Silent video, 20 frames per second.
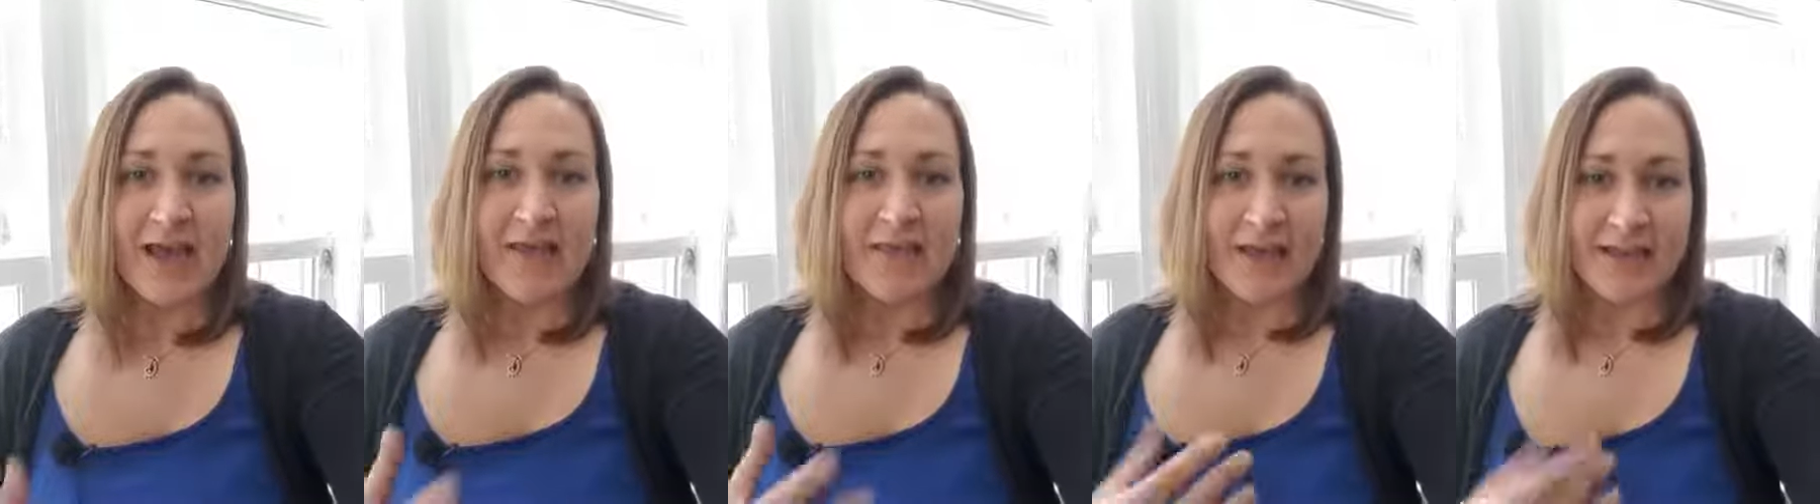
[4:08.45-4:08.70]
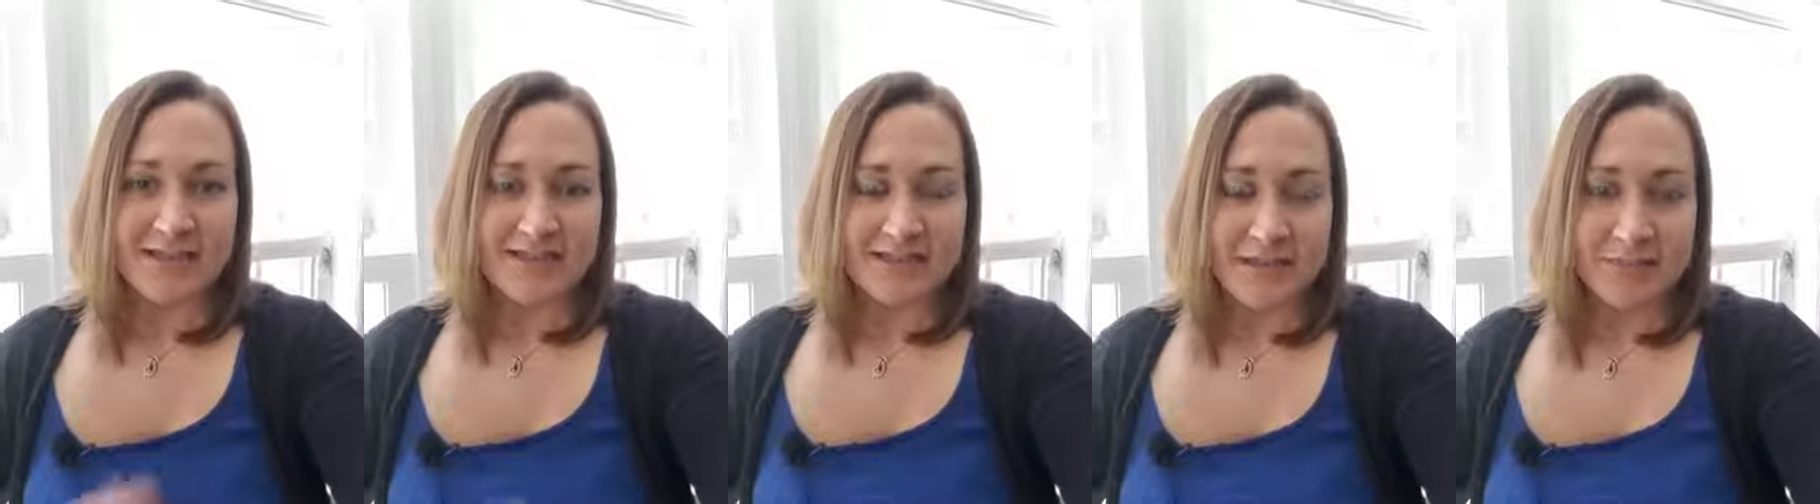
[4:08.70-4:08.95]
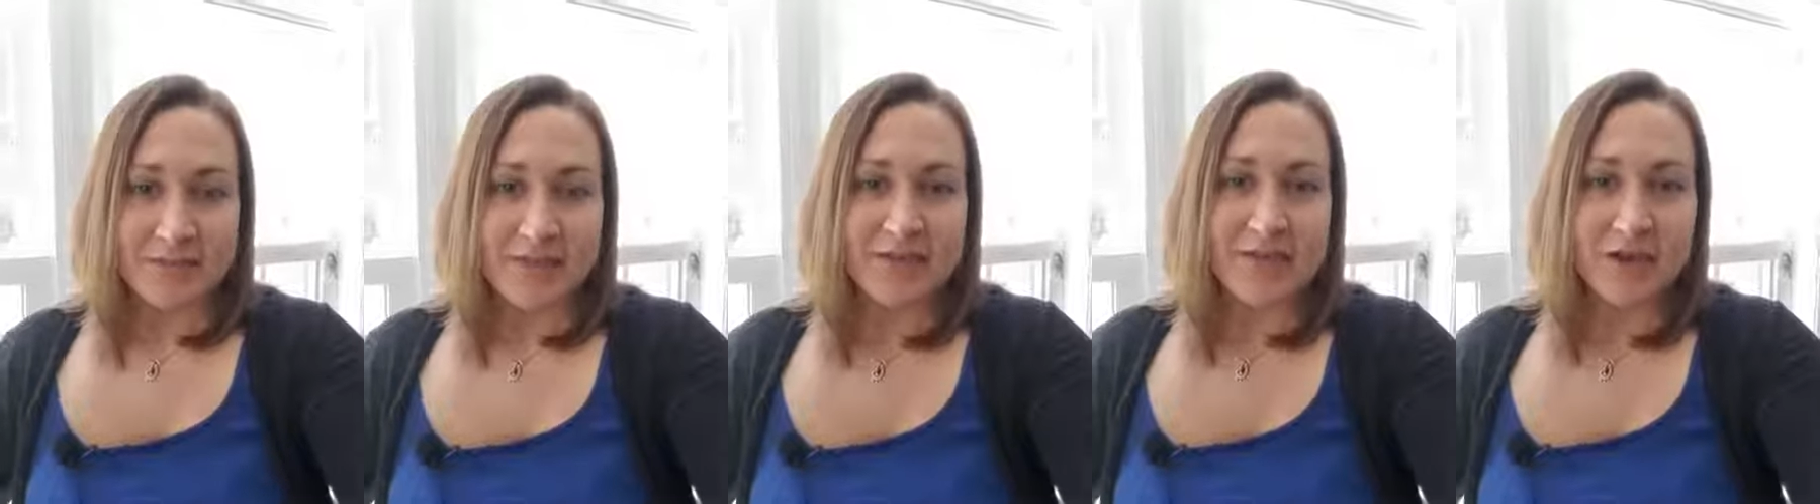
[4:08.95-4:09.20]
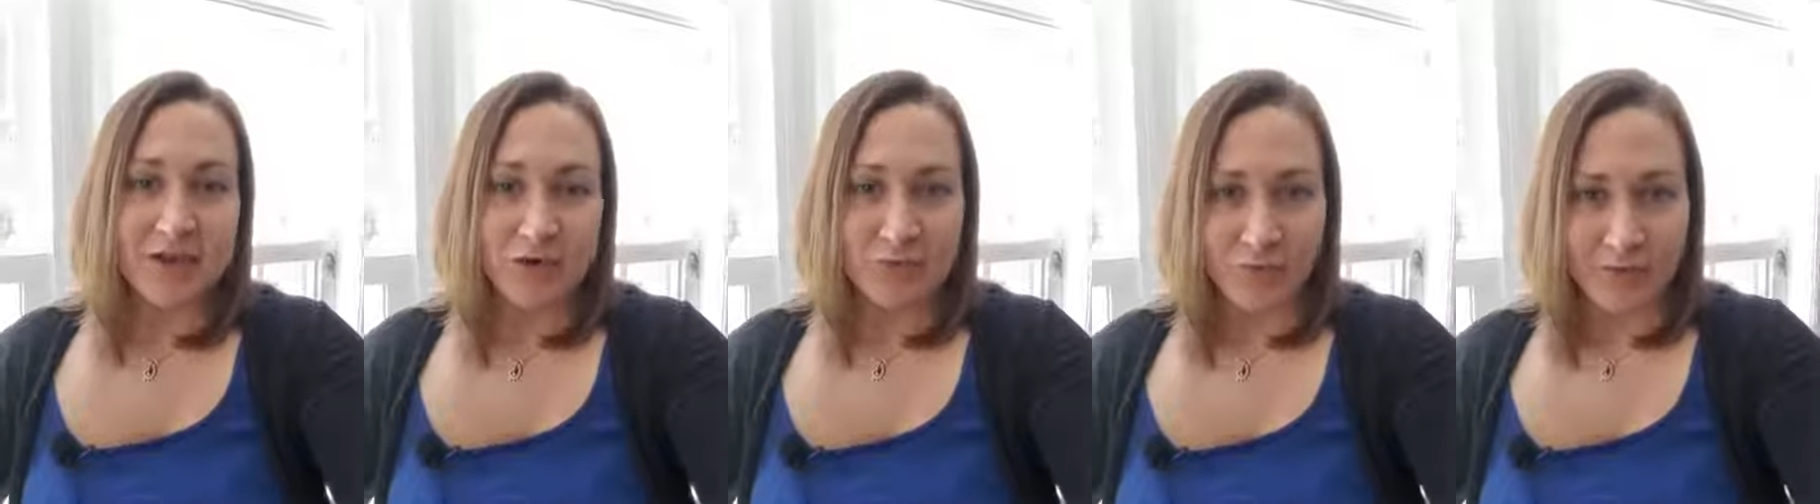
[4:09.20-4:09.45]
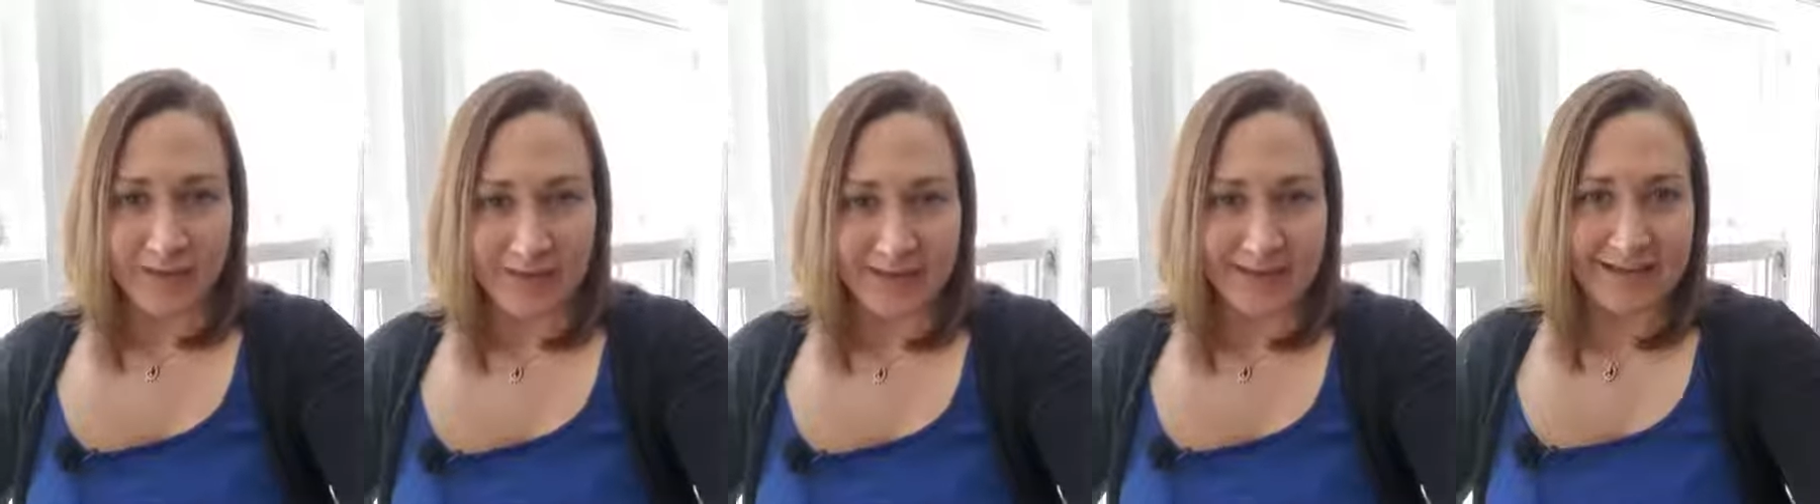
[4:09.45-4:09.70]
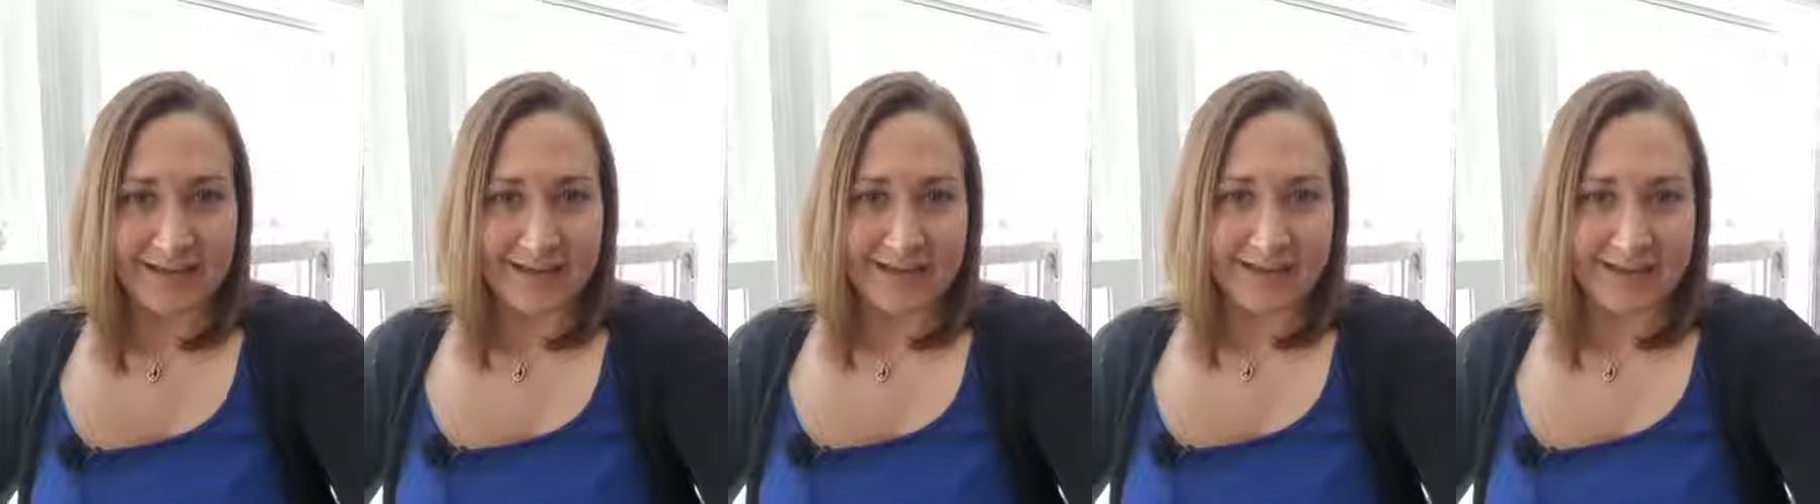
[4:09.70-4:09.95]
that's something that you're
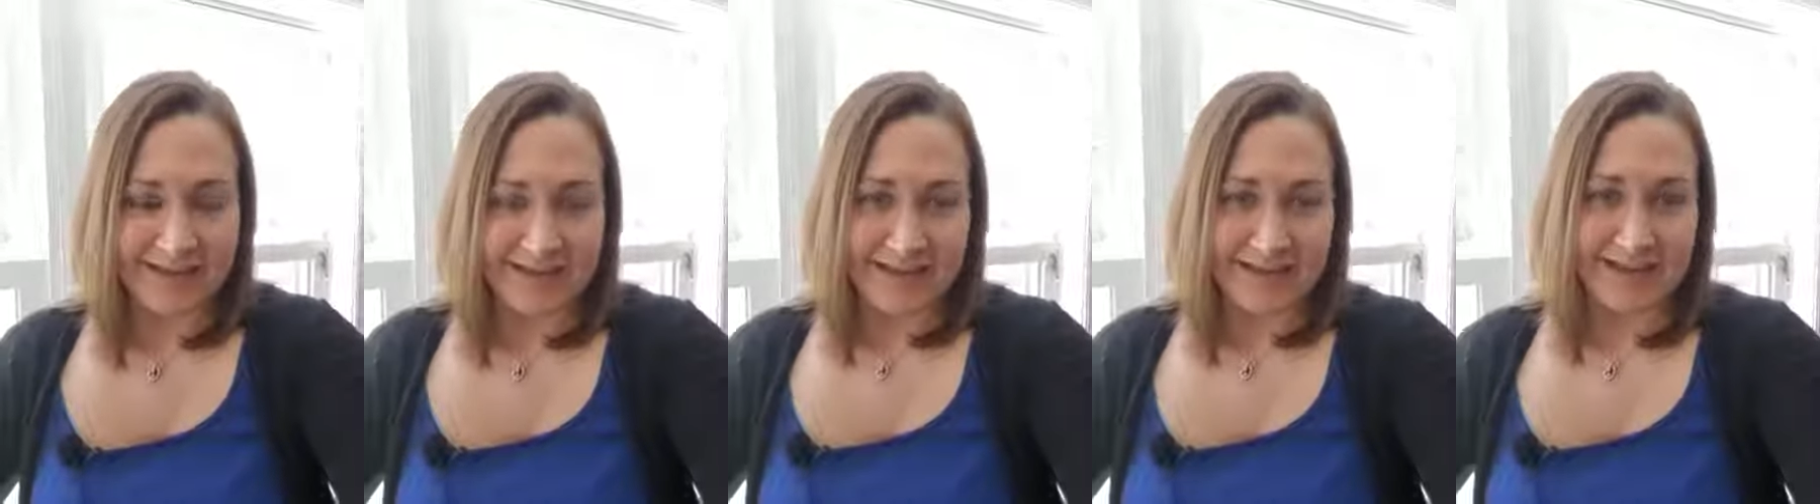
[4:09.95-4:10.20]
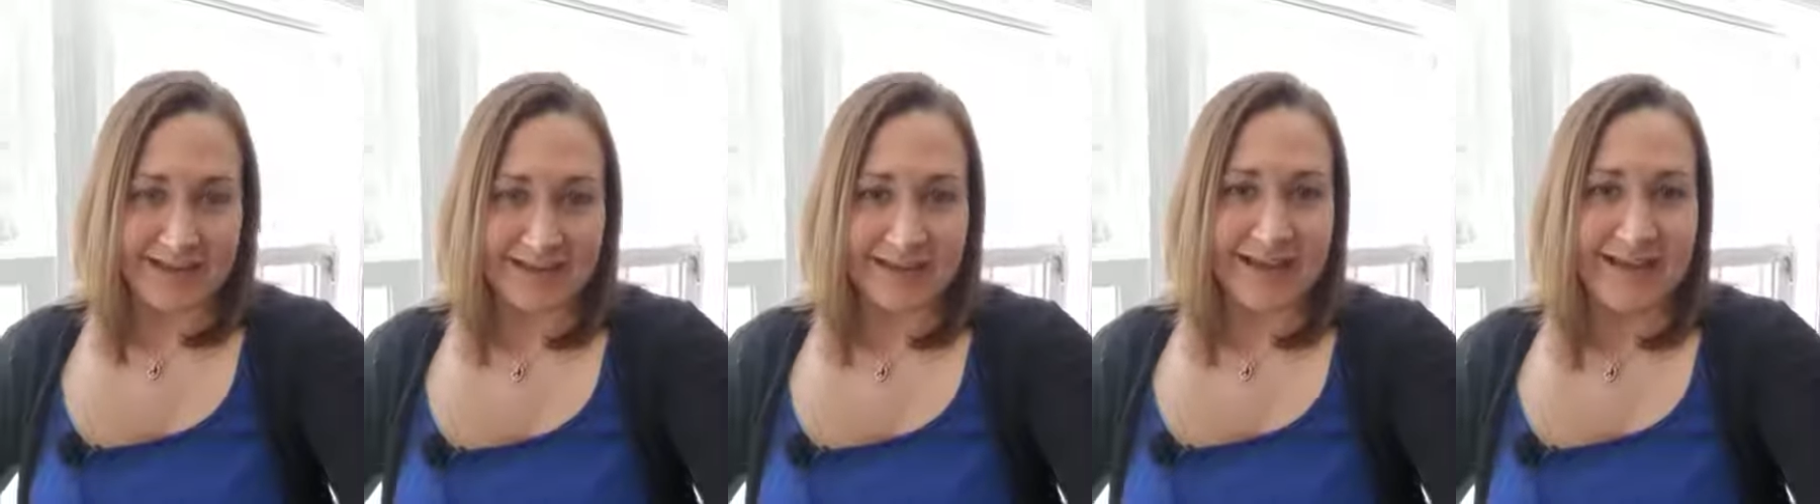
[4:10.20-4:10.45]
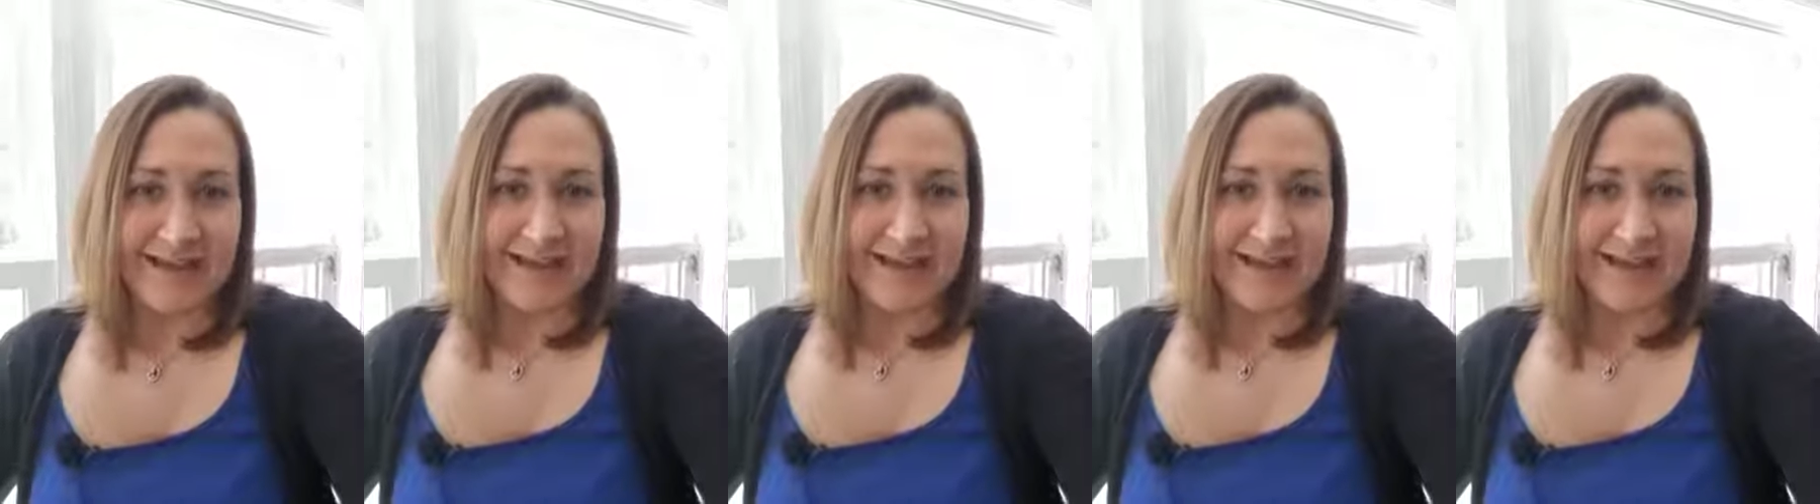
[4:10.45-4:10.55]
really going to need